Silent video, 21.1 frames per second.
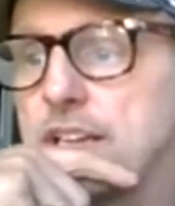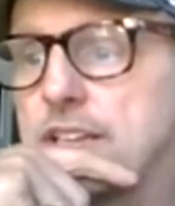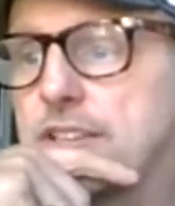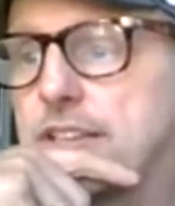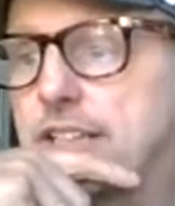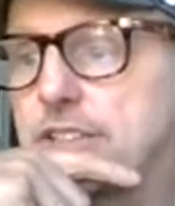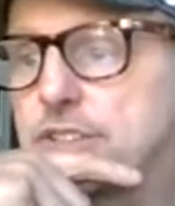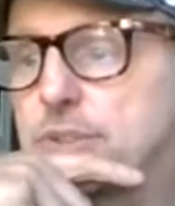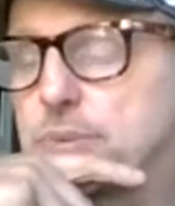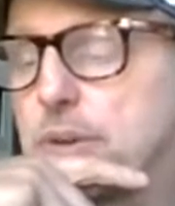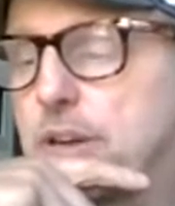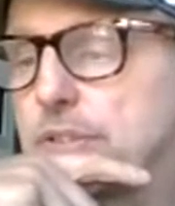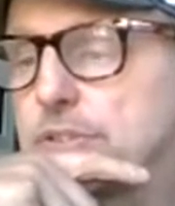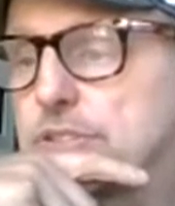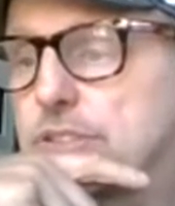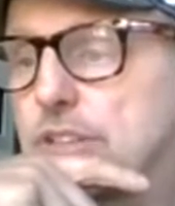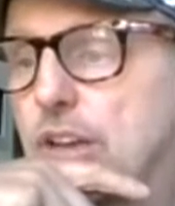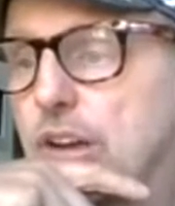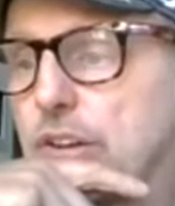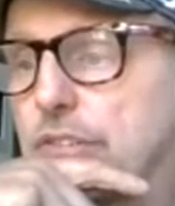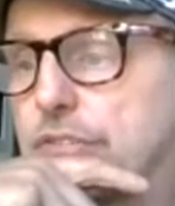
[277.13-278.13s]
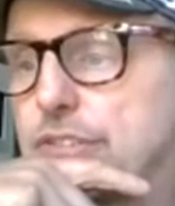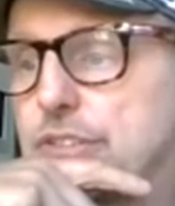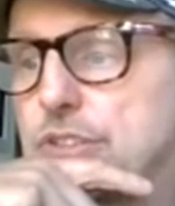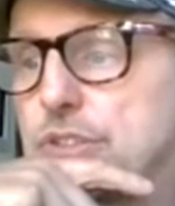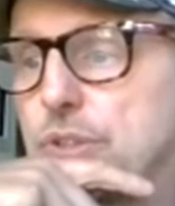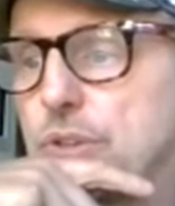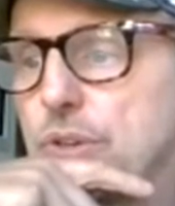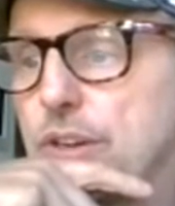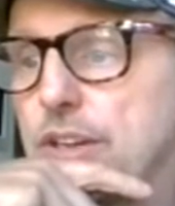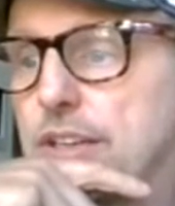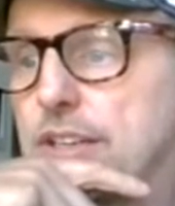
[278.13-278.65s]
National Health staff
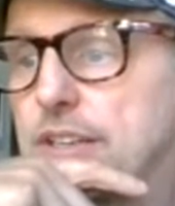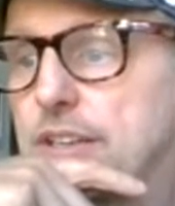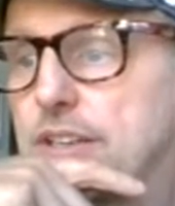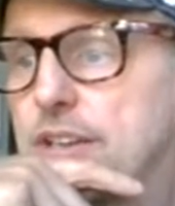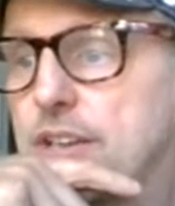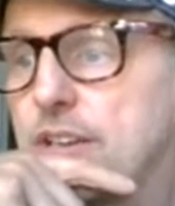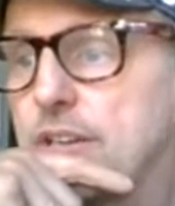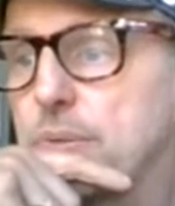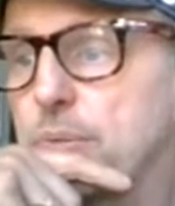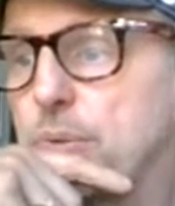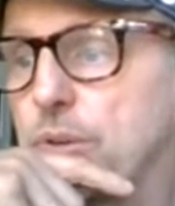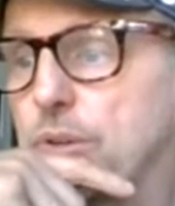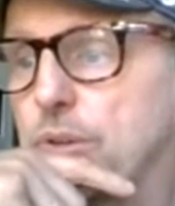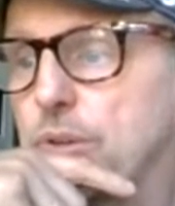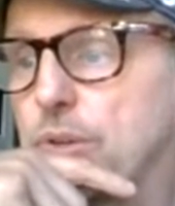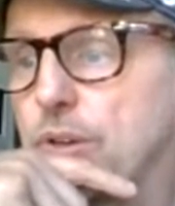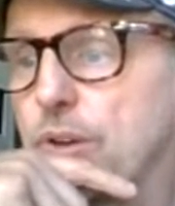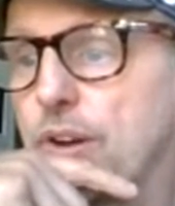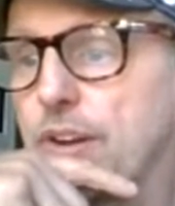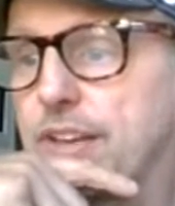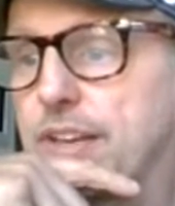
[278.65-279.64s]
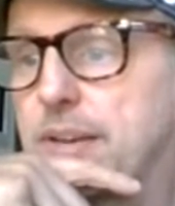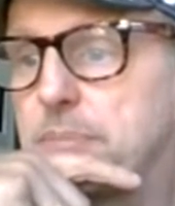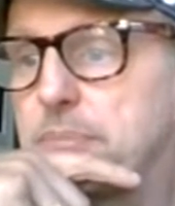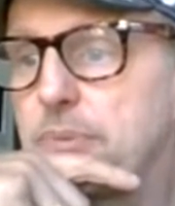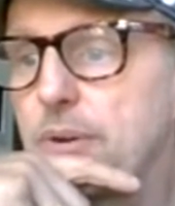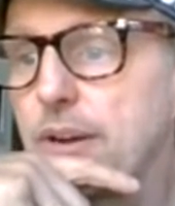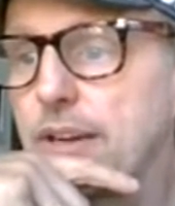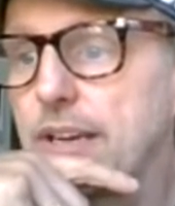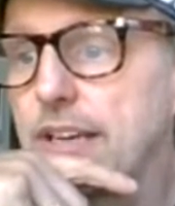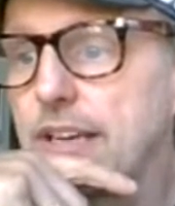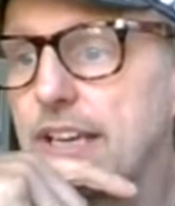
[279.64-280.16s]
enjoying what looked like their
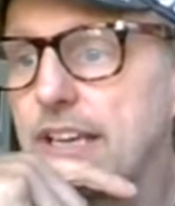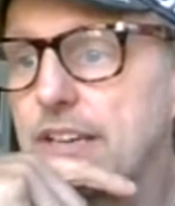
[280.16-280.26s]
break,